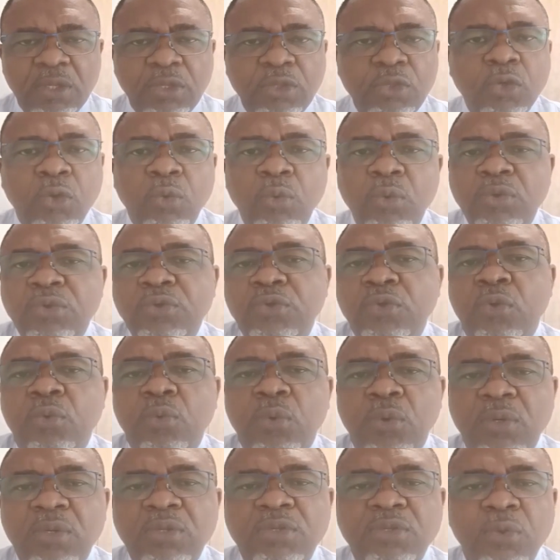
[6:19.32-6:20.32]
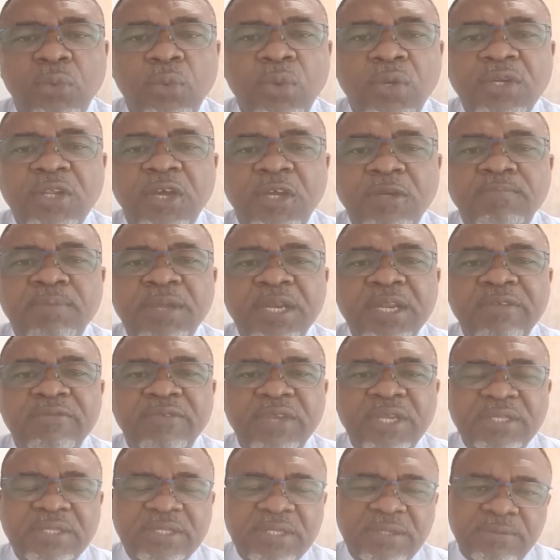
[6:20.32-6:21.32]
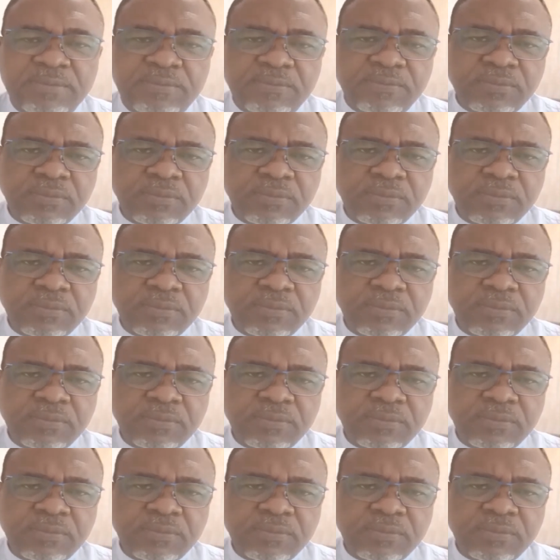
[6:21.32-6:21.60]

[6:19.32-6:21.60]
you will not believe it.